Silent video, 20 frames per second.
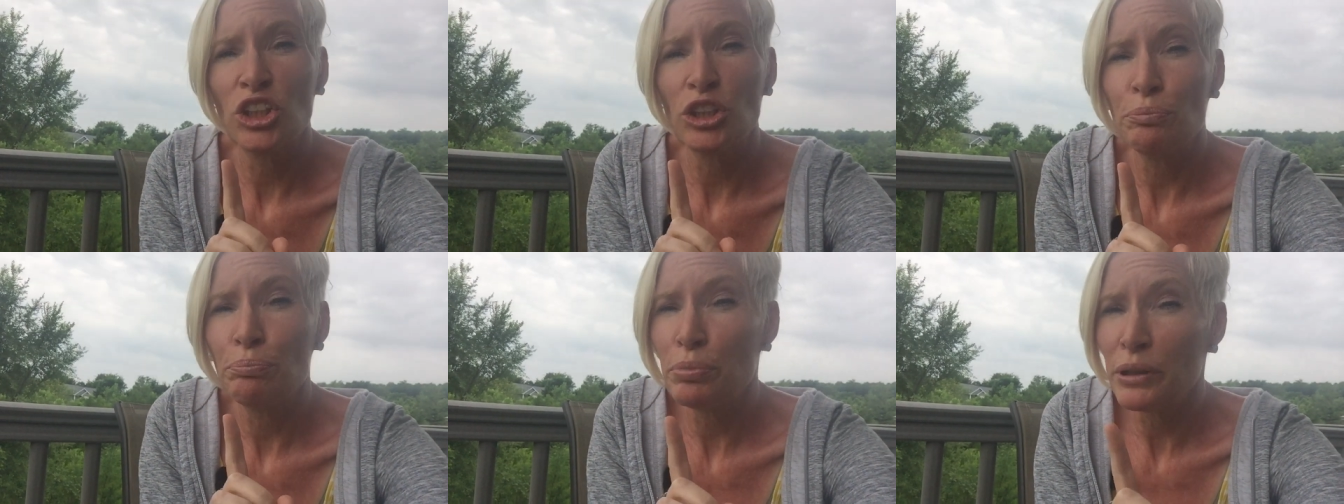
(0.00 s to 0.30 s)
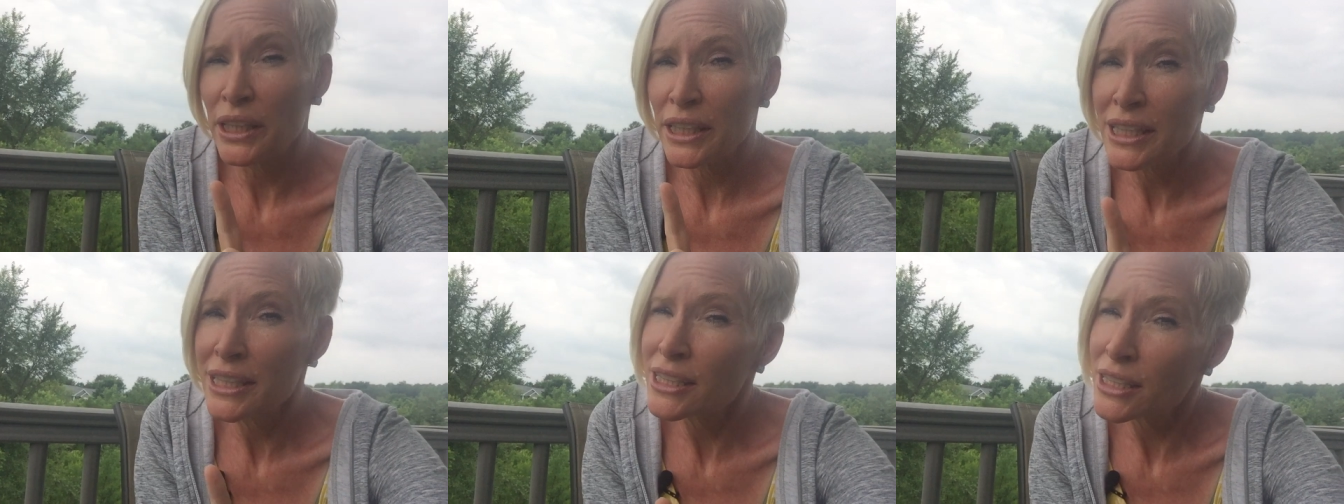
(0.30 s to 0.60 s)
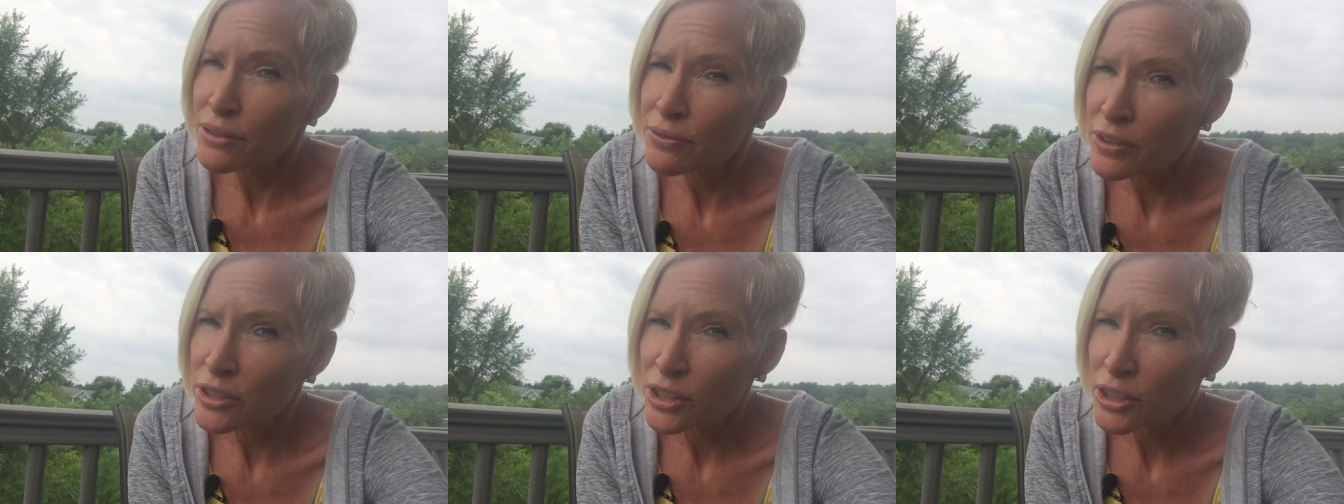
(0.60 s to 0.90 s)
Brittany is
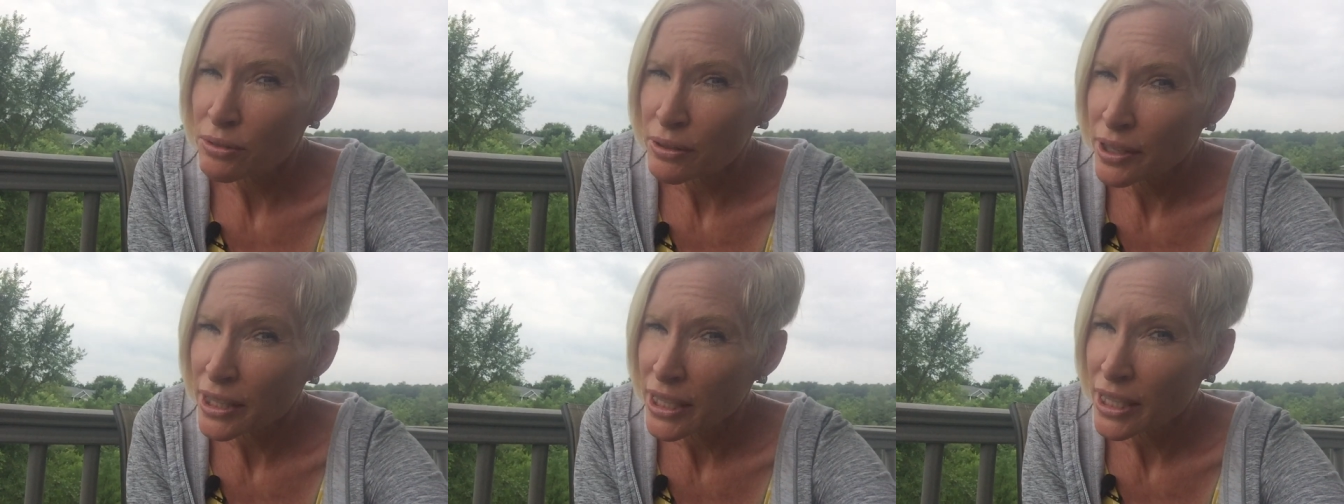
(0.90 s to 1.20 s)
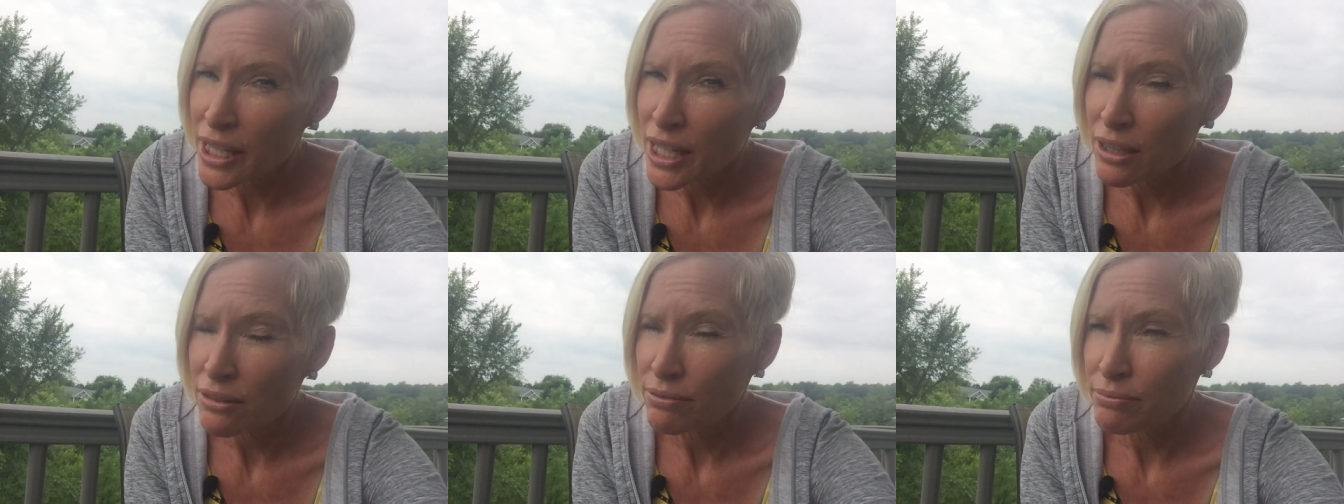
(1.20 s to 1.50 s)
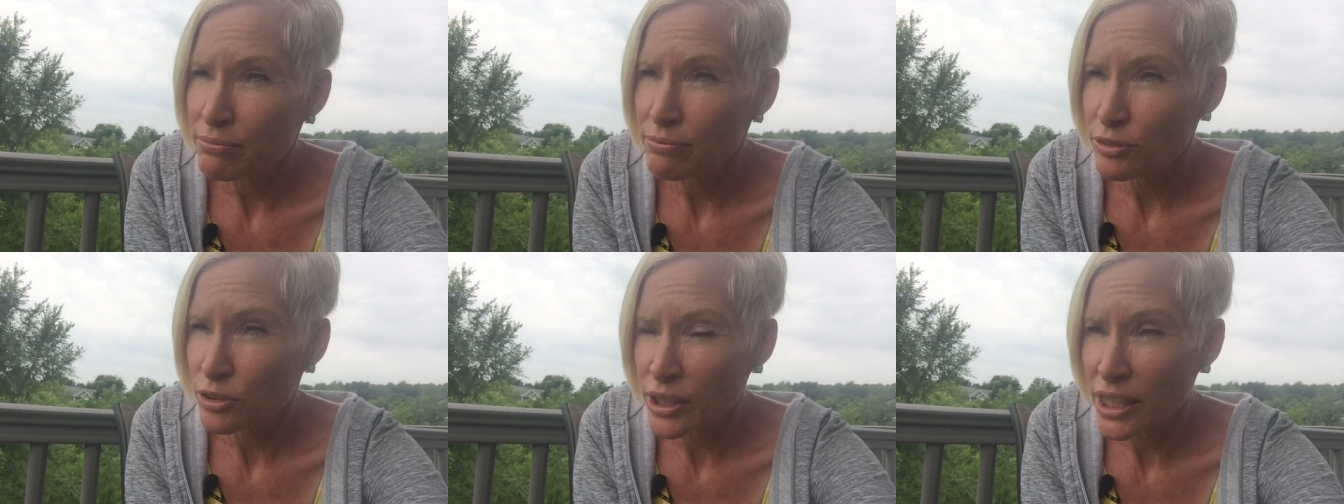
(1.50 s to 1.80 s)
the first one that I
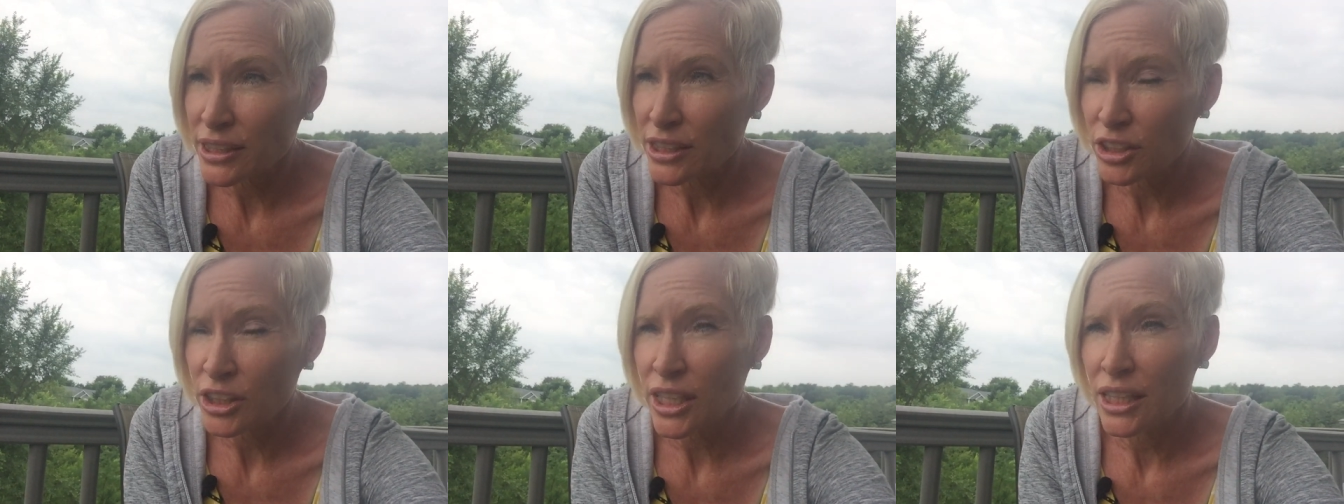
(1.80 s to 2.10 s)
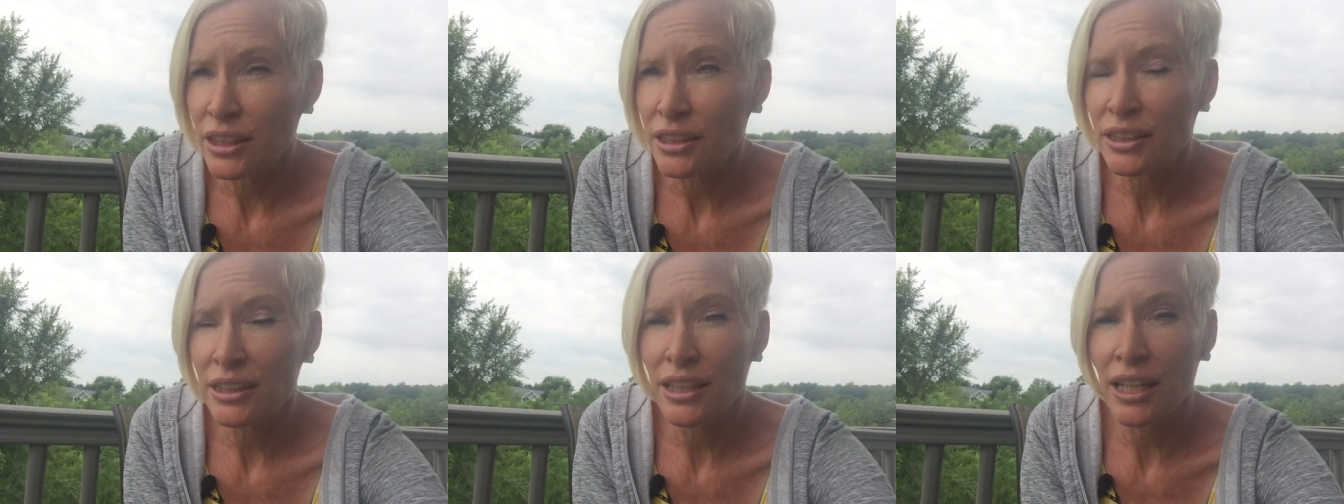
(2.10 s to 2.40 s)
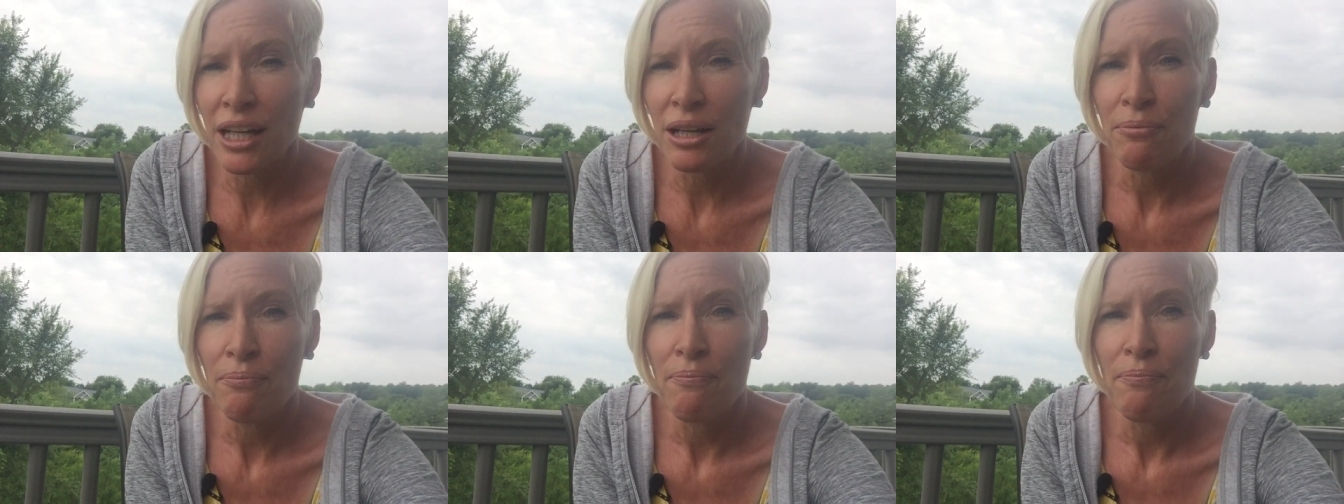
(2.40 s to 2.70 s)
tried to channel
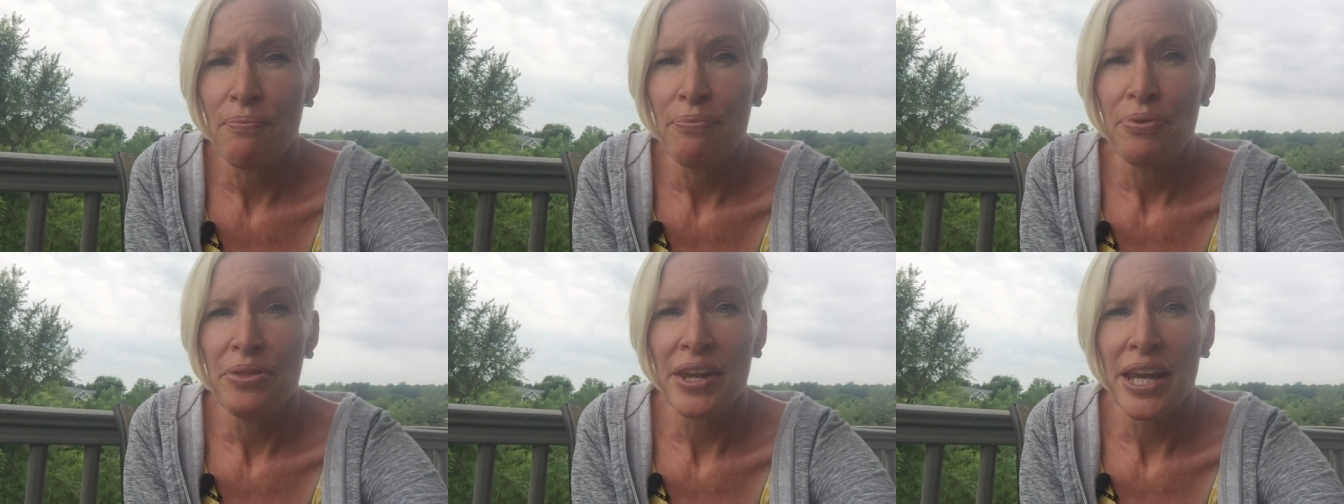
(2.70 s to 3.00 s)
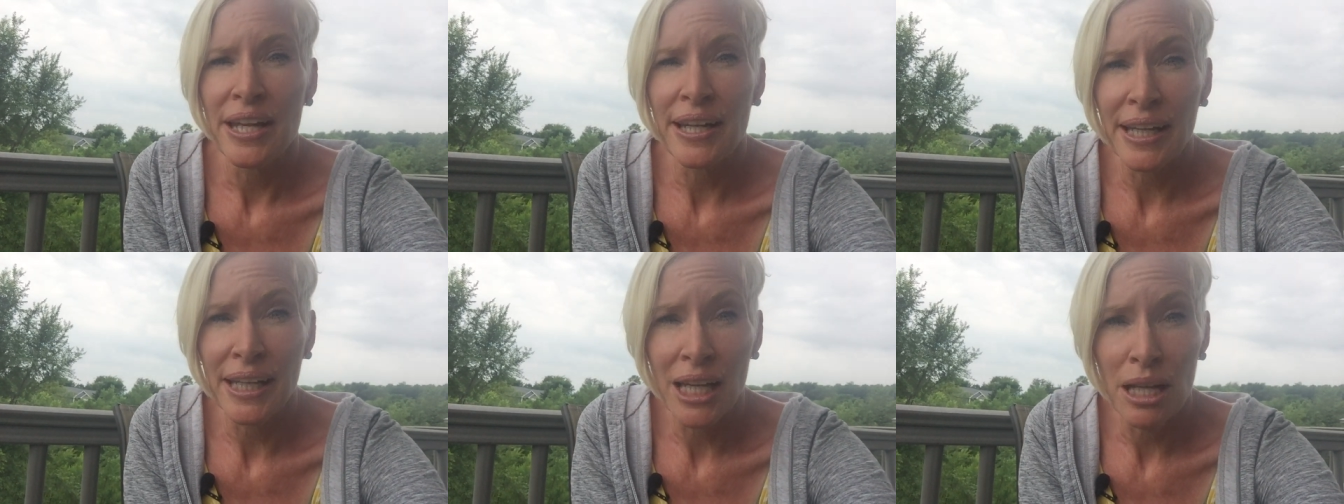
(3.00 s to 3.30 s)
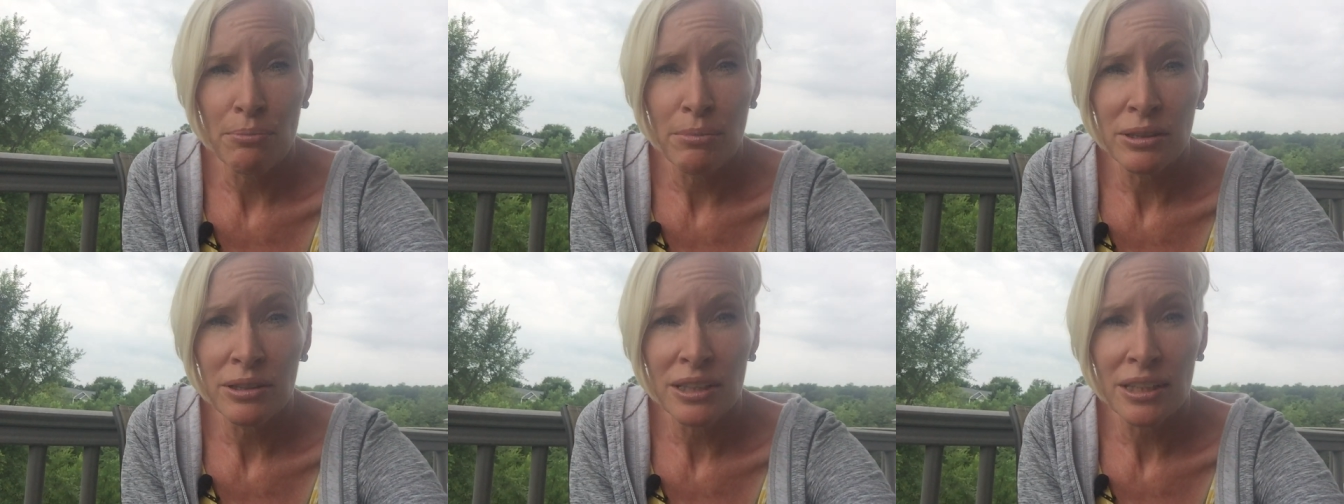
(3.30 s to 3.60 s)
today and I
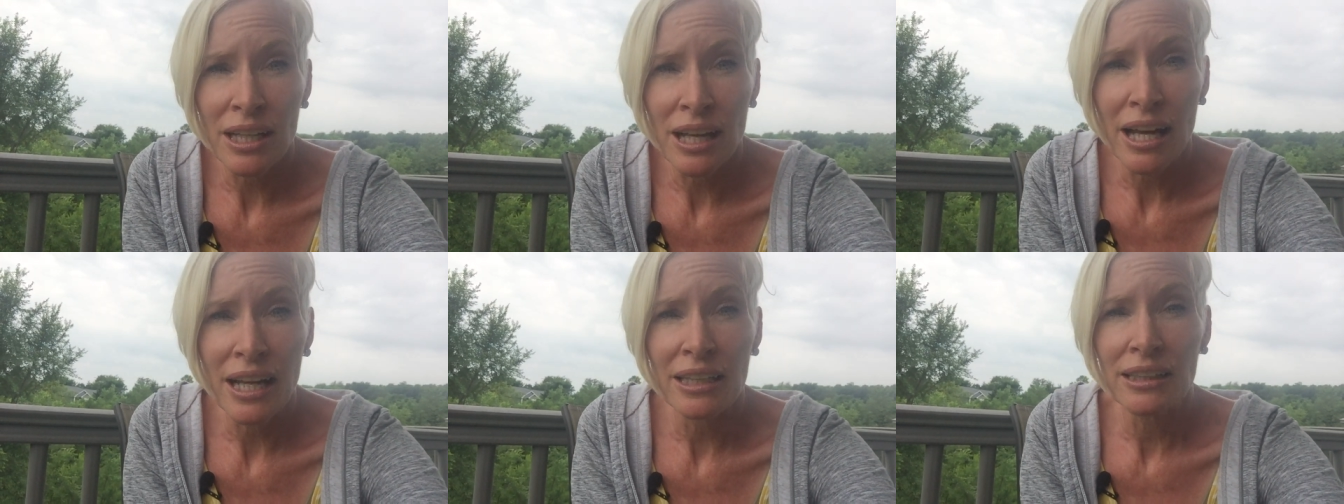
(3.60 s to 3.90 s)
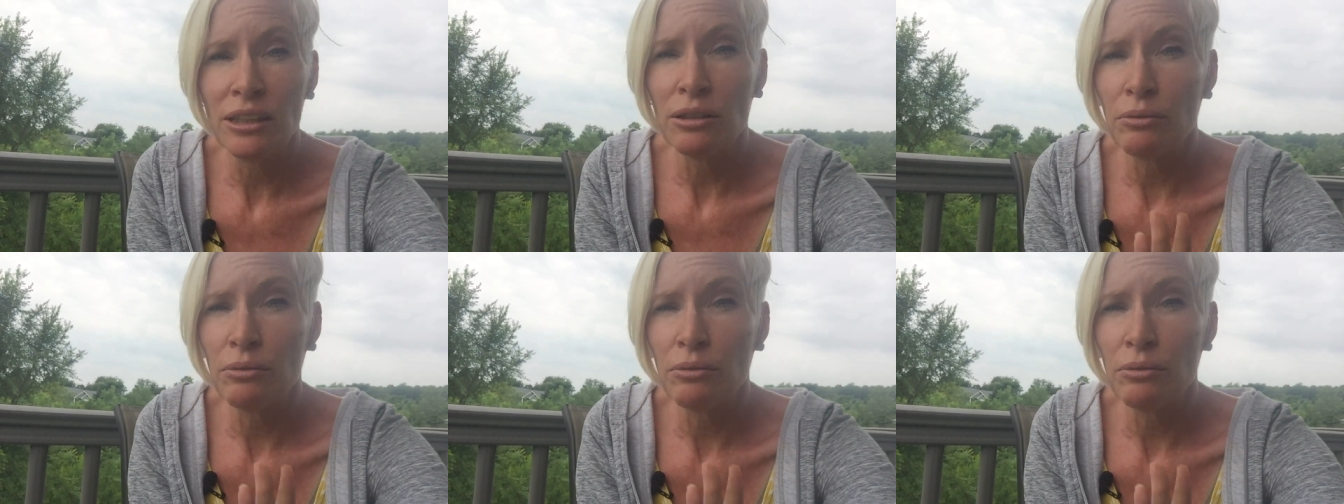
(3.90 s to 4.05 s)
came outside.